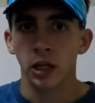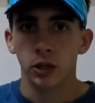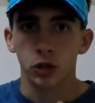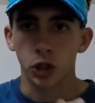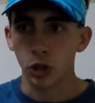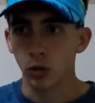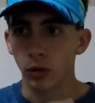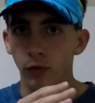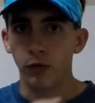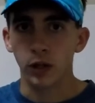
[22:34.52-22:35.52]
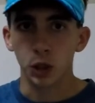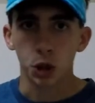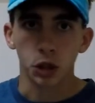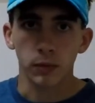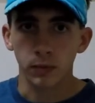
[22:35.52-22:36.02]
to
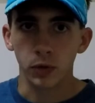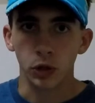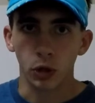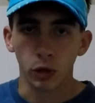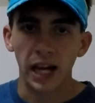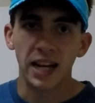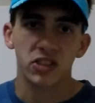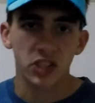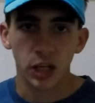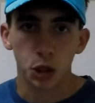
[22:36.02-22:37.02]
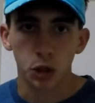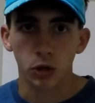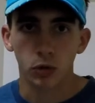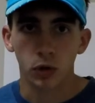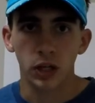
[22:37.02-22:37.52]
finish your last section
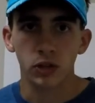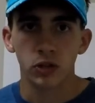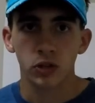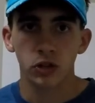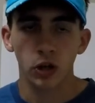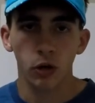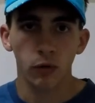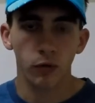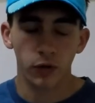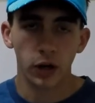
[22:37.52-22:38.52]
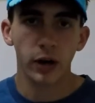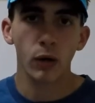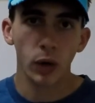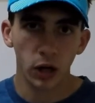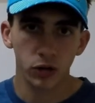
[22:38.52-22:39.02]
of the run. So very
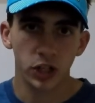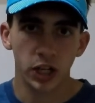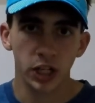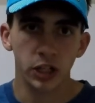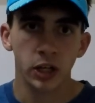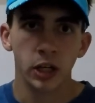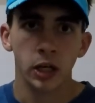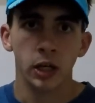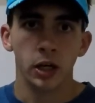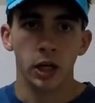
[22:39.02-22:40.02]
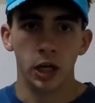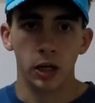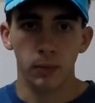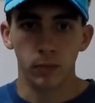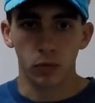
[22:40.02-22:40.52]
well done,
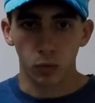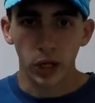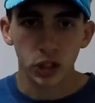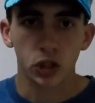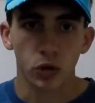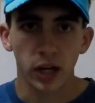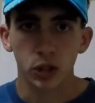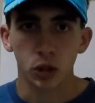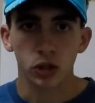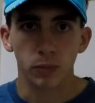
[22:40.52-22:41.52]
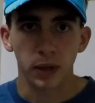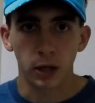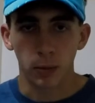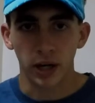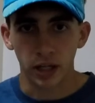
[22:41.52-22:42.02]
race directors of
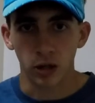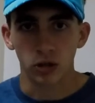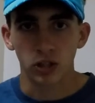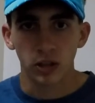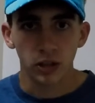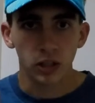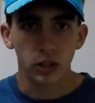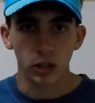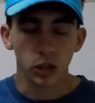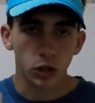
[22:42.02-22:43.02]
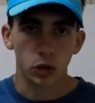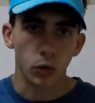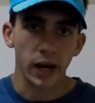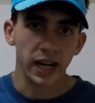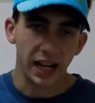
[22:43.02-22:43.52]
Beta Breakers. Great